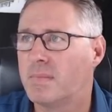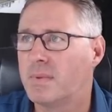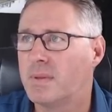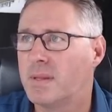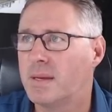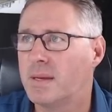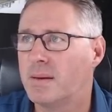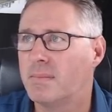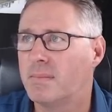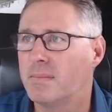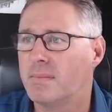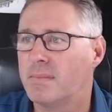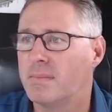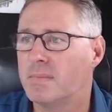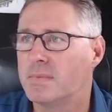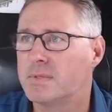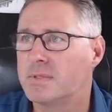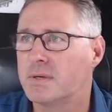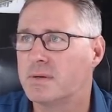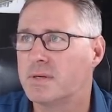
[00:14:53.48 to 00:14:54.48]
Yep.
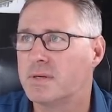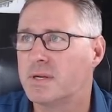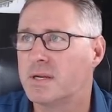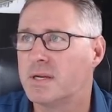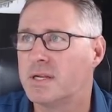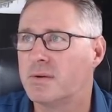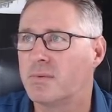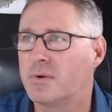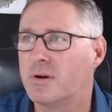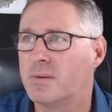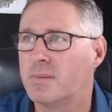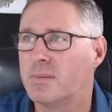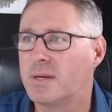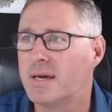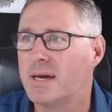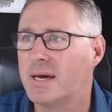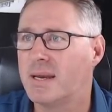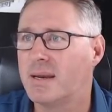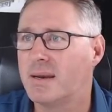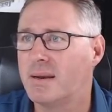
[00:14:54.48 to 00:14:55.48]
So I don't need to worry about
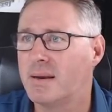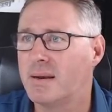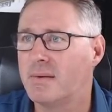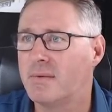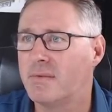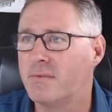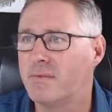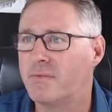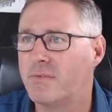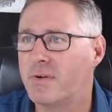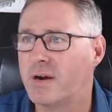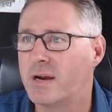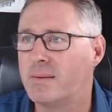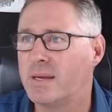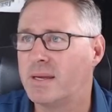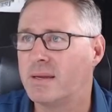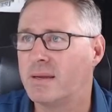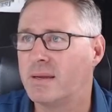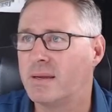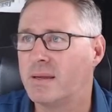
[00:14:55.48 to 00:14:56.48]
that.
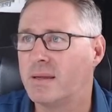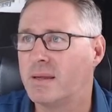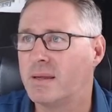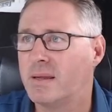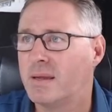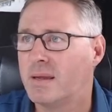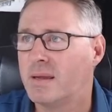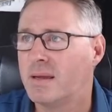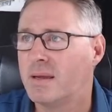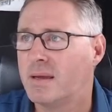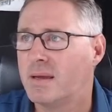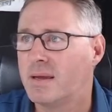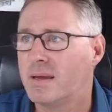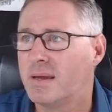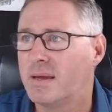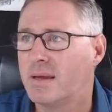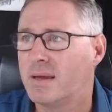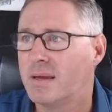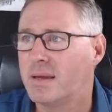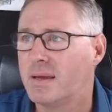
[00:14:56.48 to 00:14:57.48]
Framing.
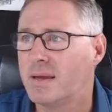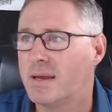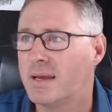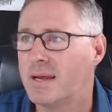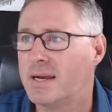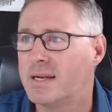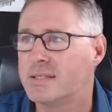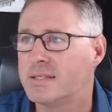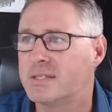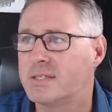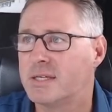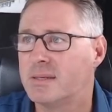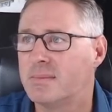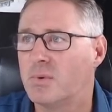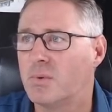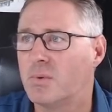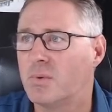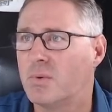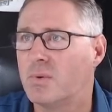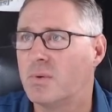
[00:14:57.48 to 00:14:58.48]
Edit, see
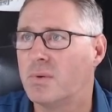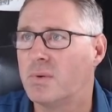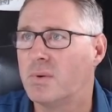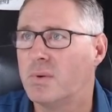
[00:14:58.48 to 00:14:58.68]
more.